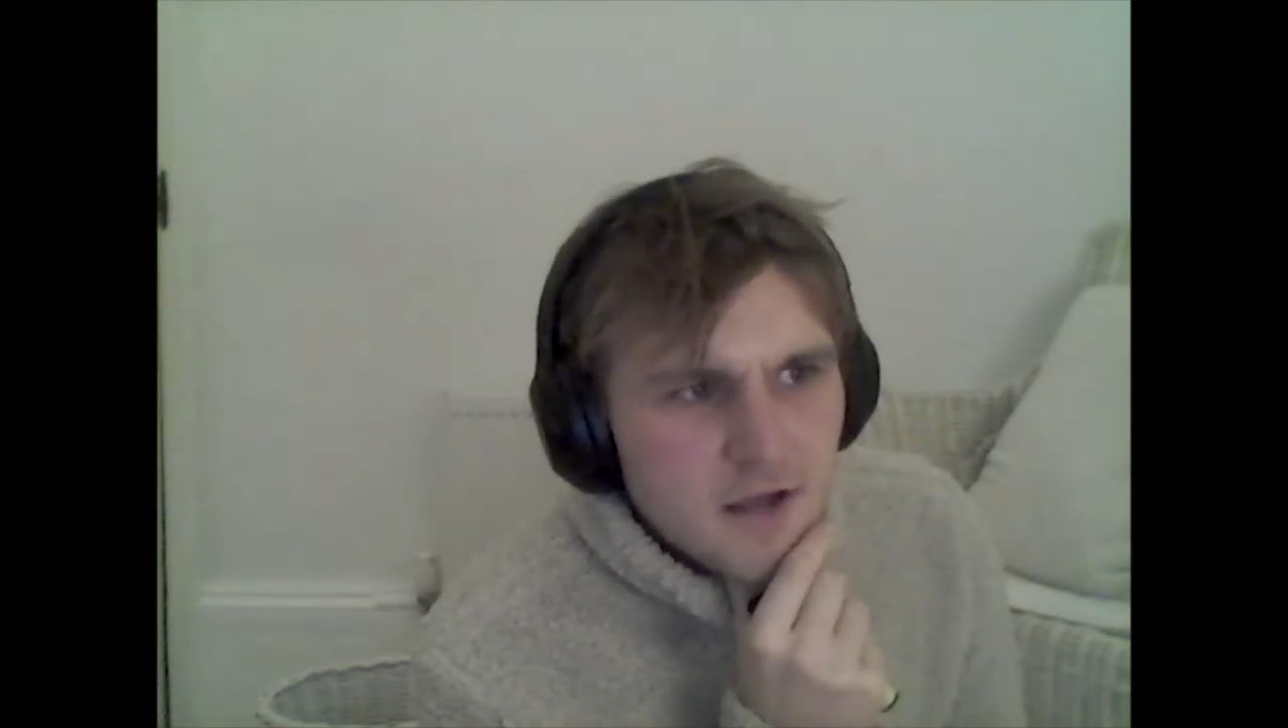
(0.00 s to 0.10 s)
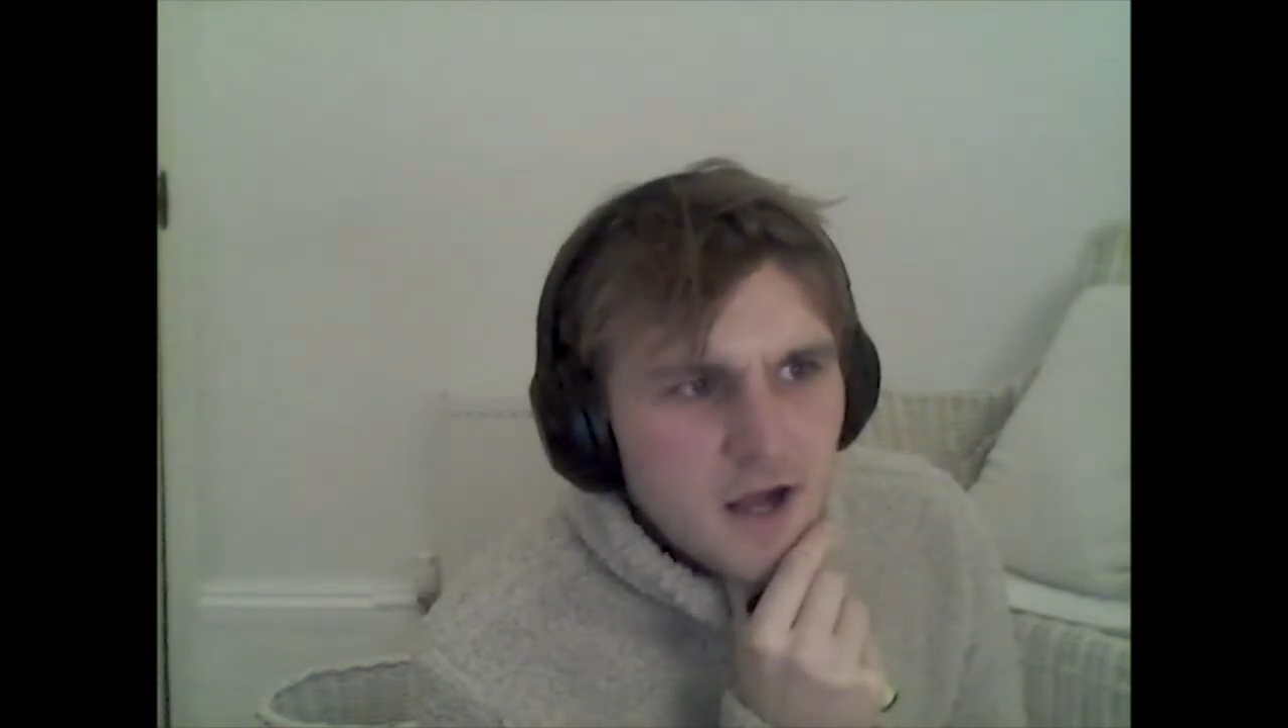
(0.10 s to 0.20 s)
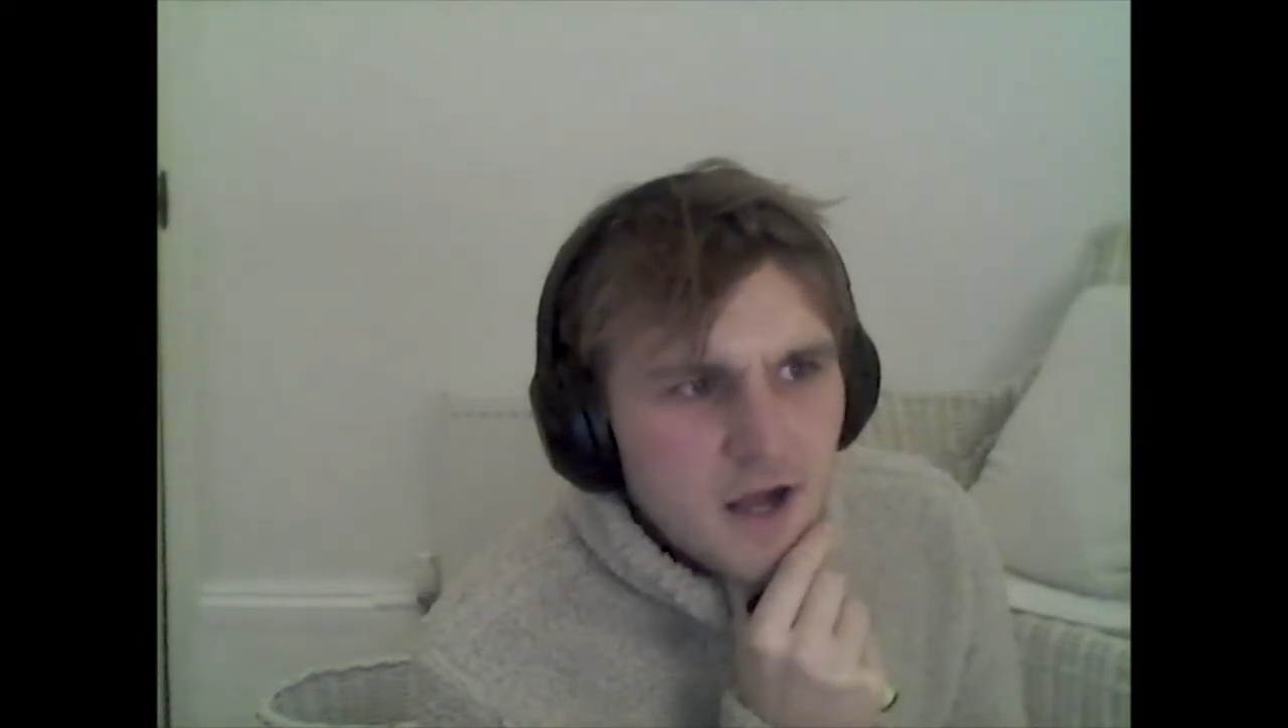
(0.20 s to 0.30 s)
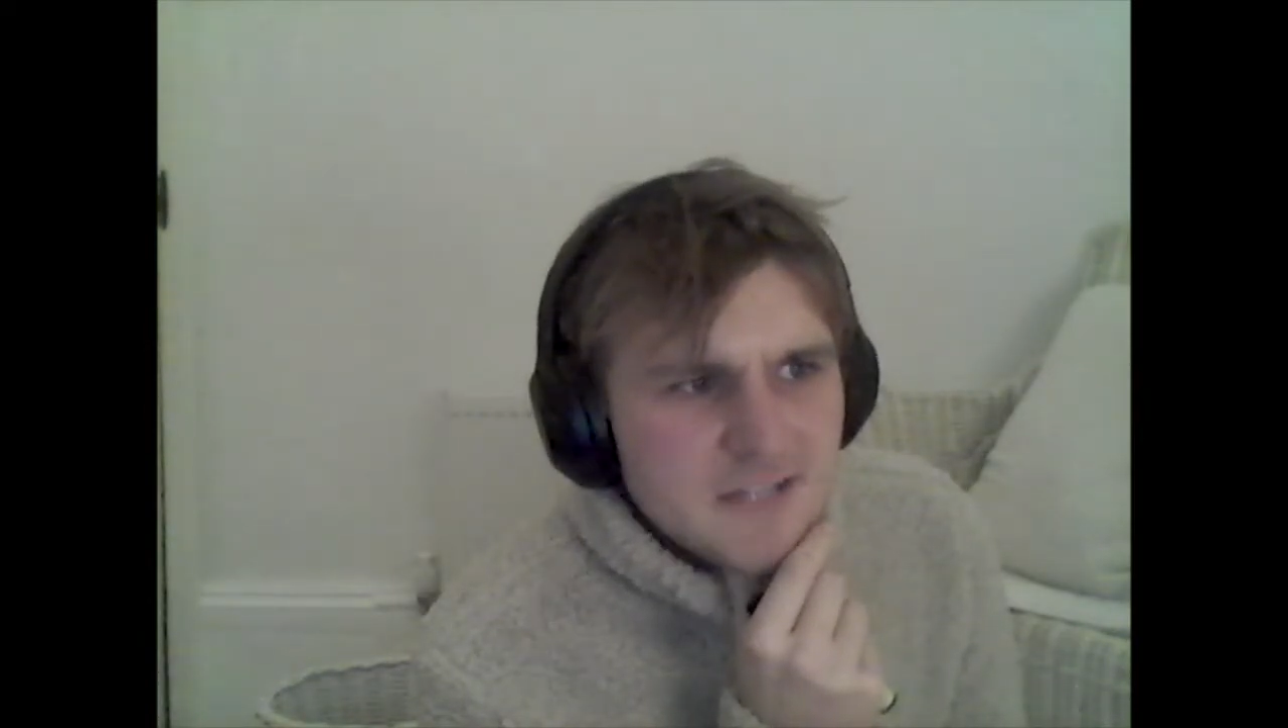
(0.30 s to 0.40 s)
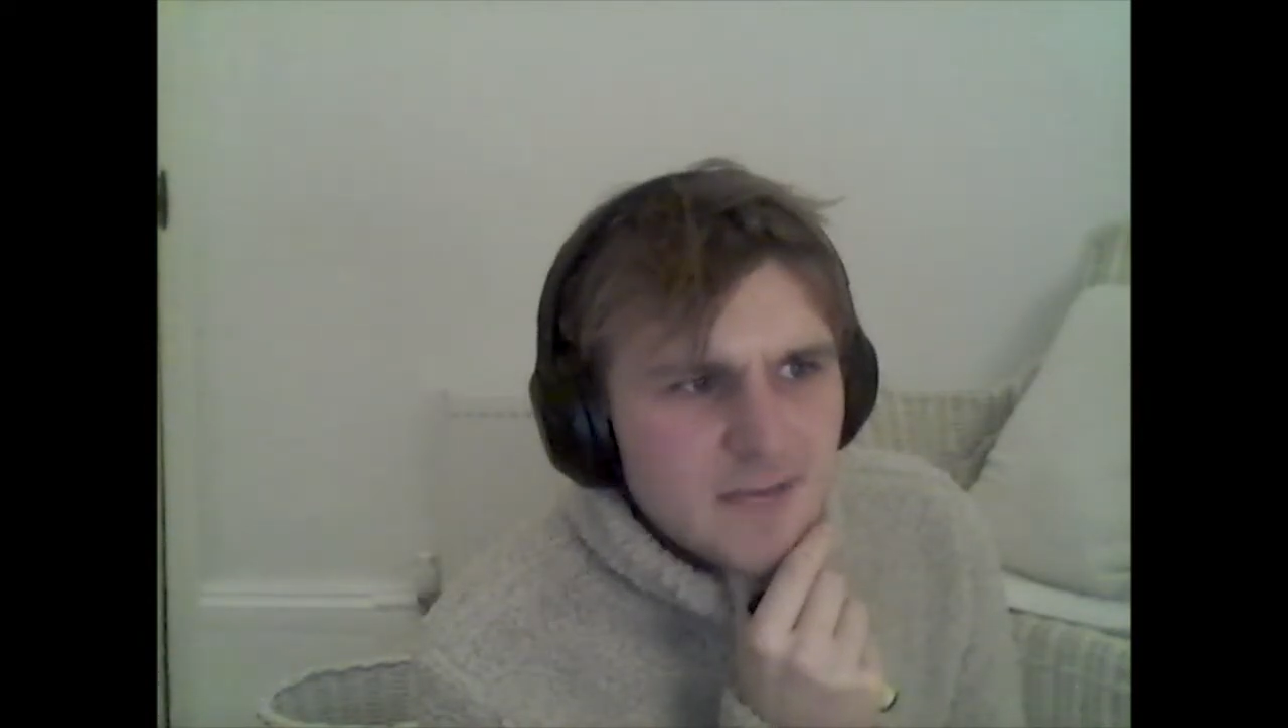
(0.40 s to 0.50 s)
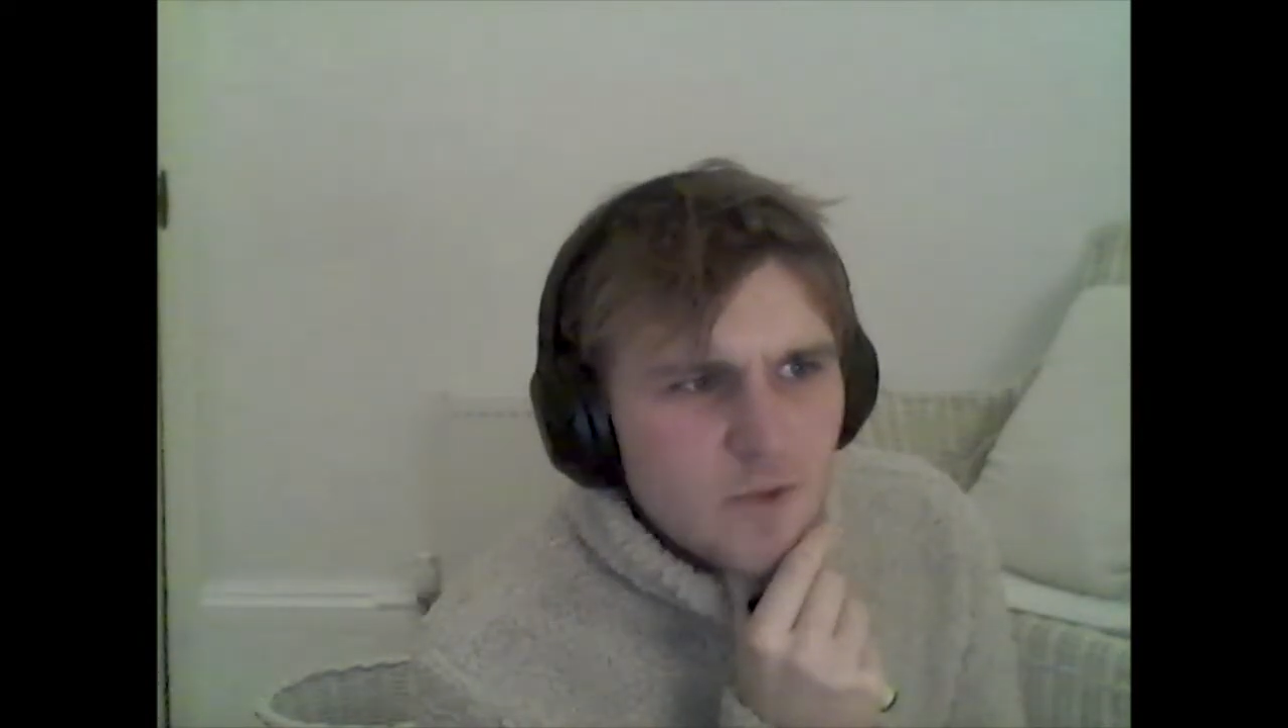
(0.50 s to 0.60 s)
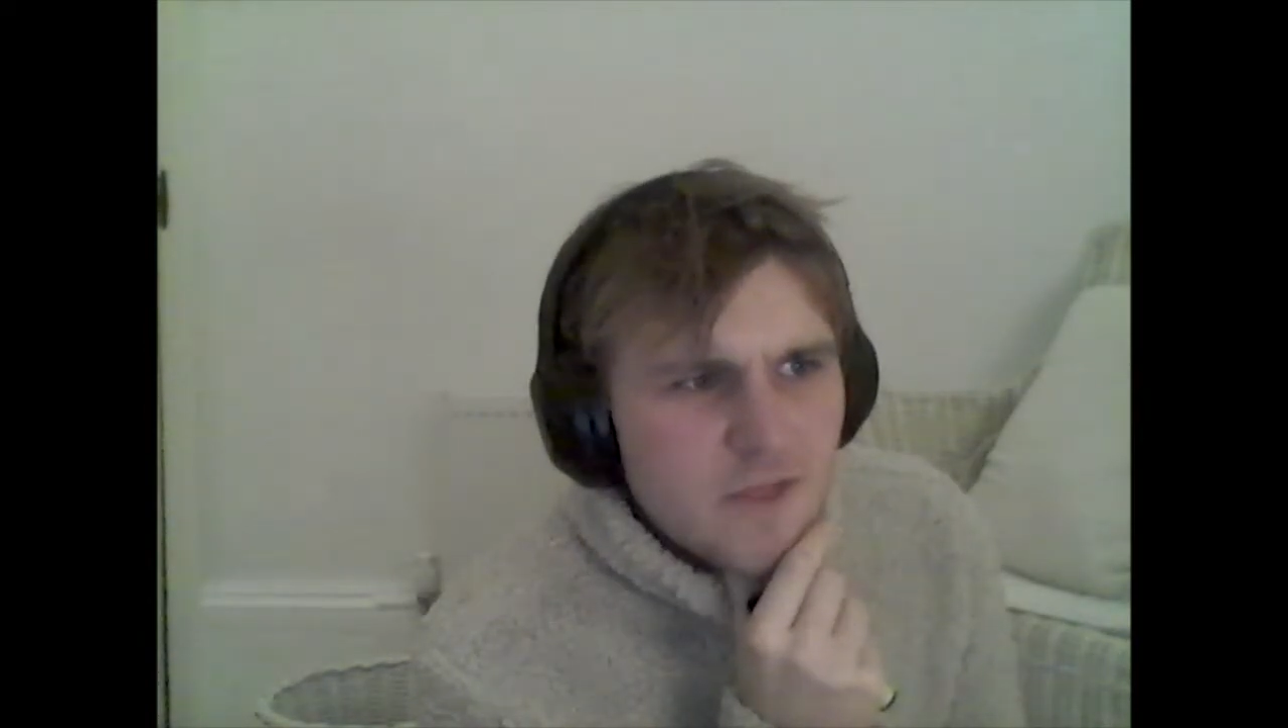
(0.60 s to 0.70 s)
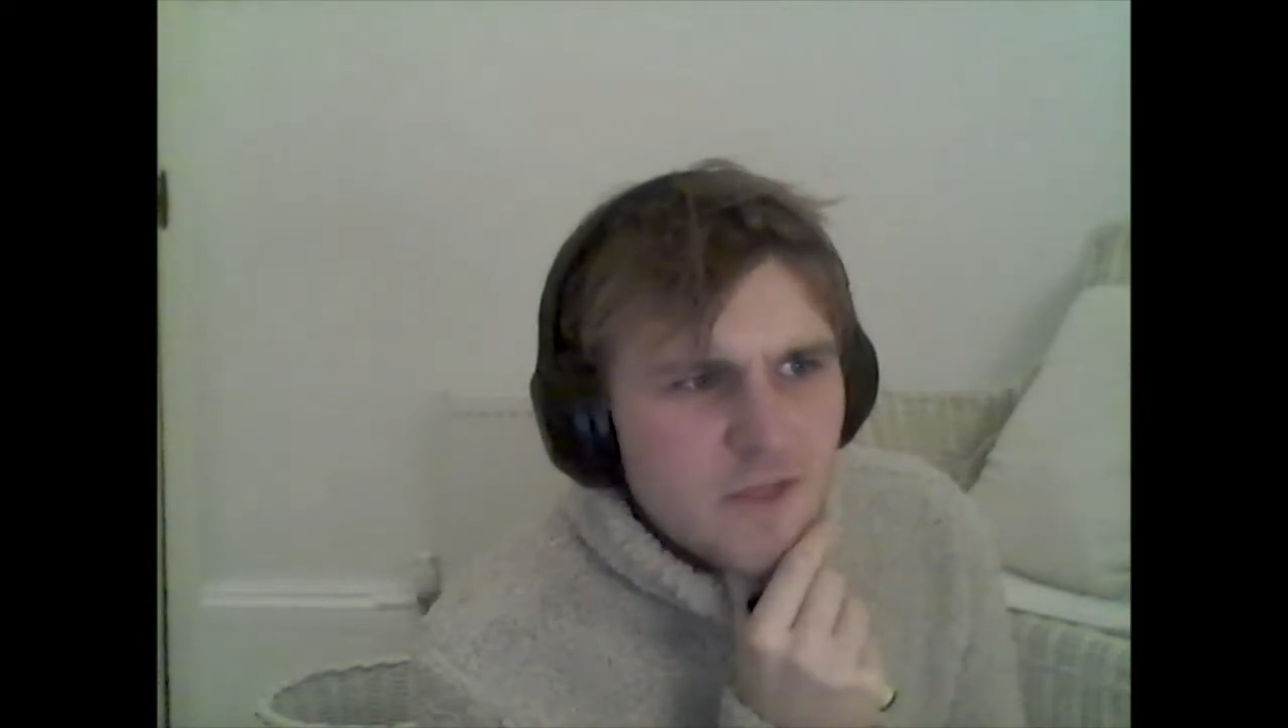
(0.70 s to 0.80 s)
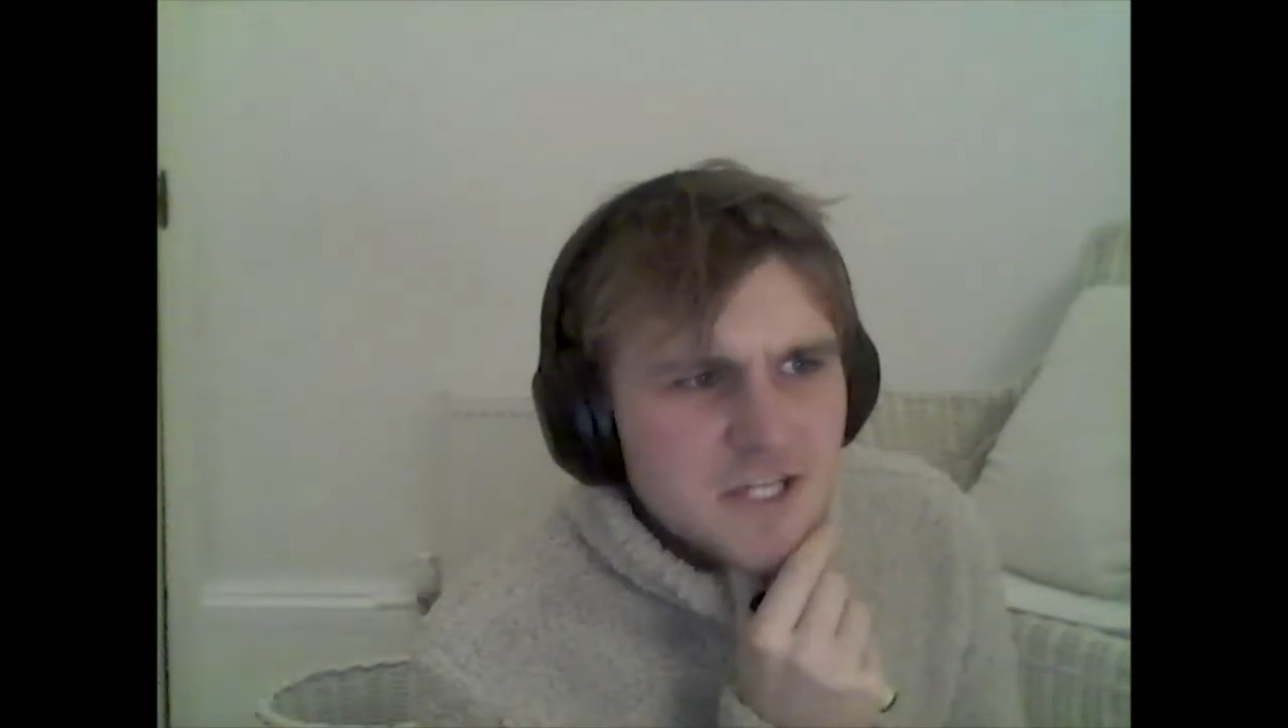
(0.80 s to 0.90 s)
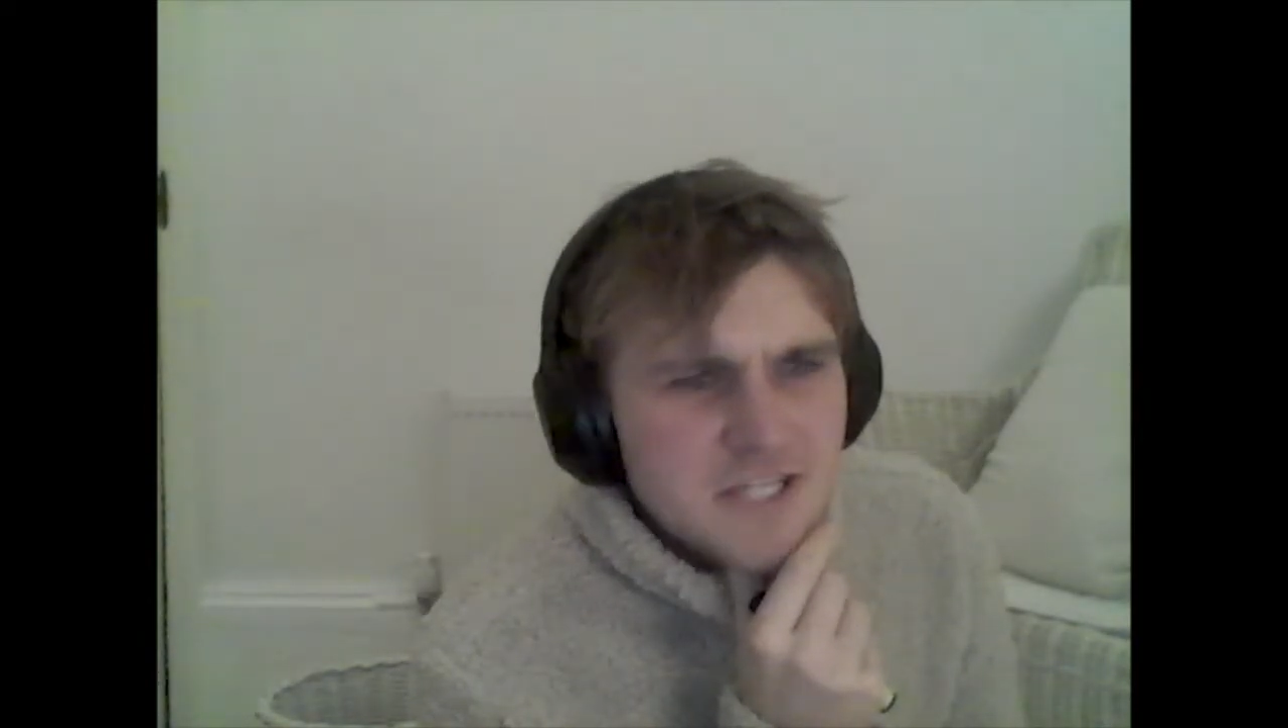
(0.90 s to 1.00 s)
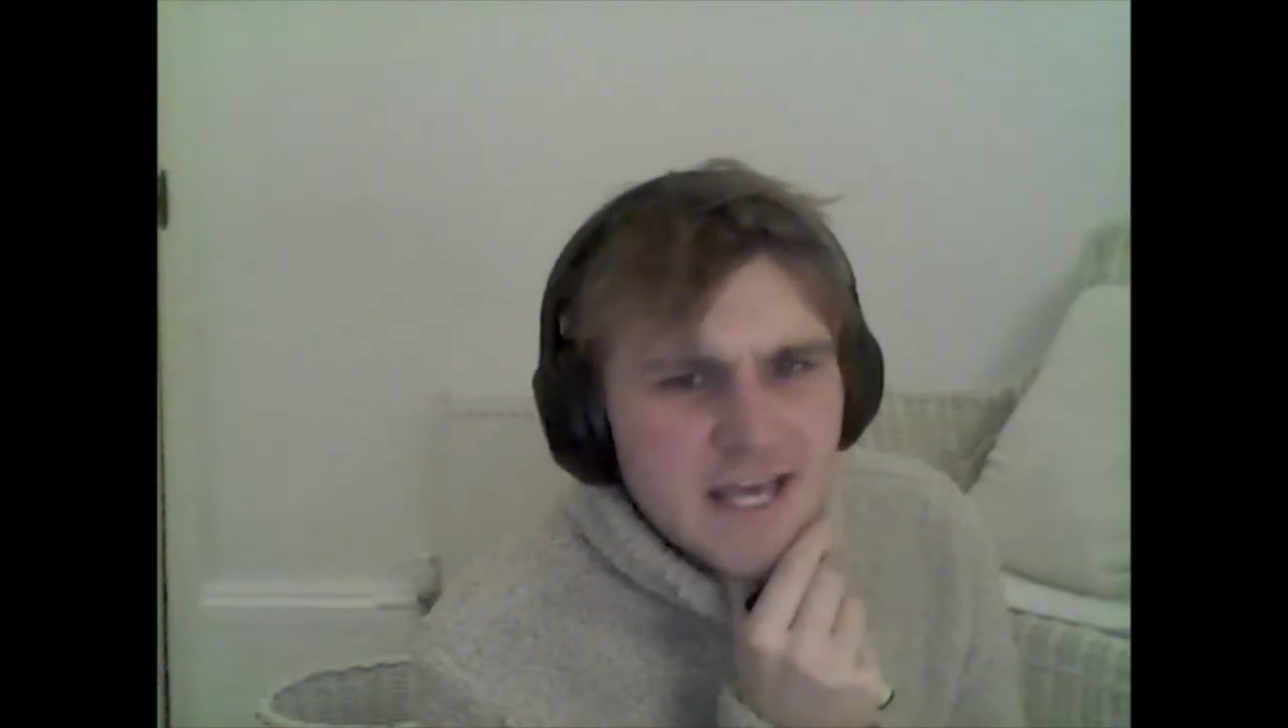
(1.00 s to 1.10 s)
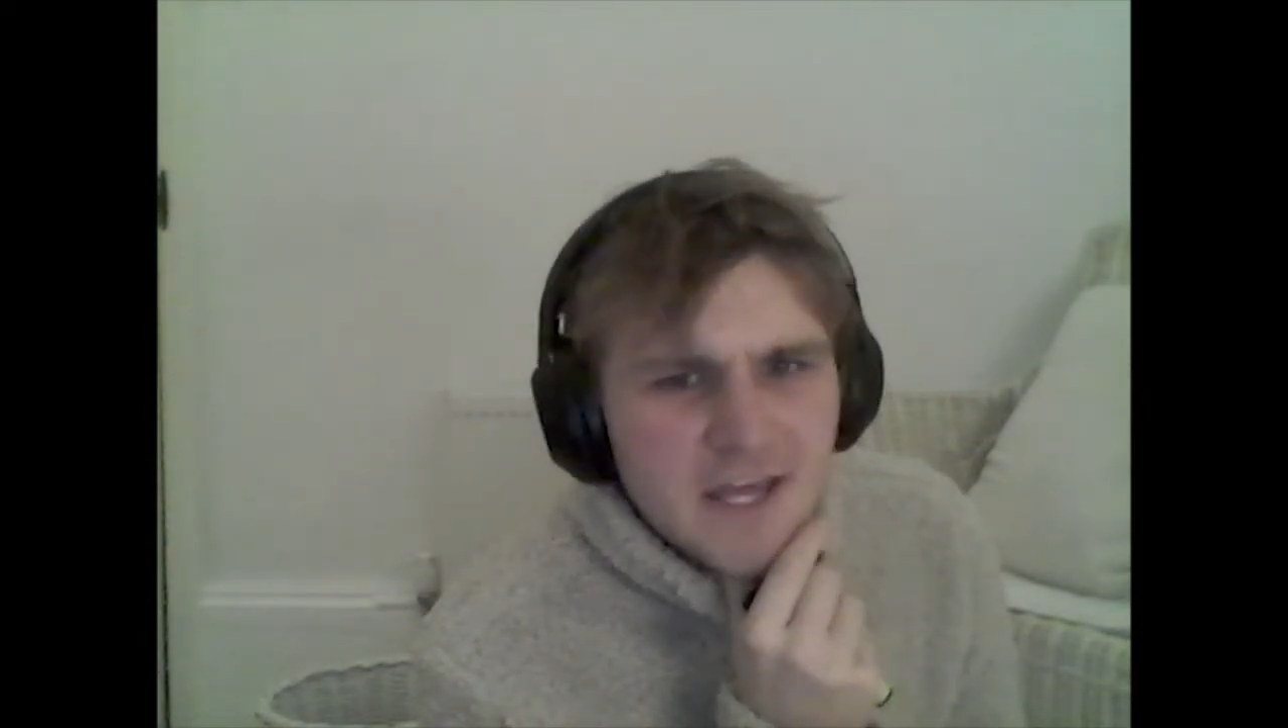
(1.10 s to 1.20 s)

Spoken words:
asking whether they should